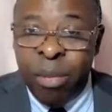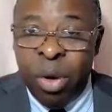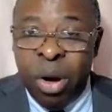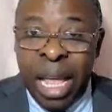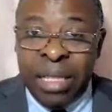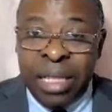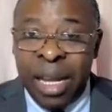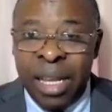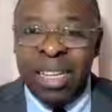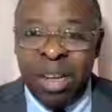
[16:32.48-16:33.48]
but
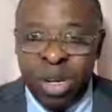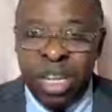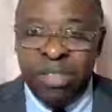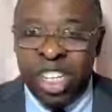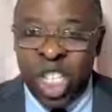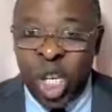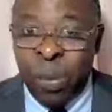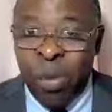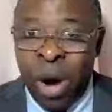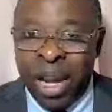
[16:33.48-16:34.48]
later they will give the
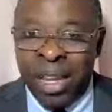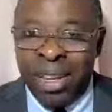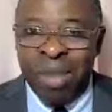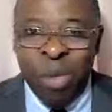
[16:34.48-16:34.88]
cheap wine.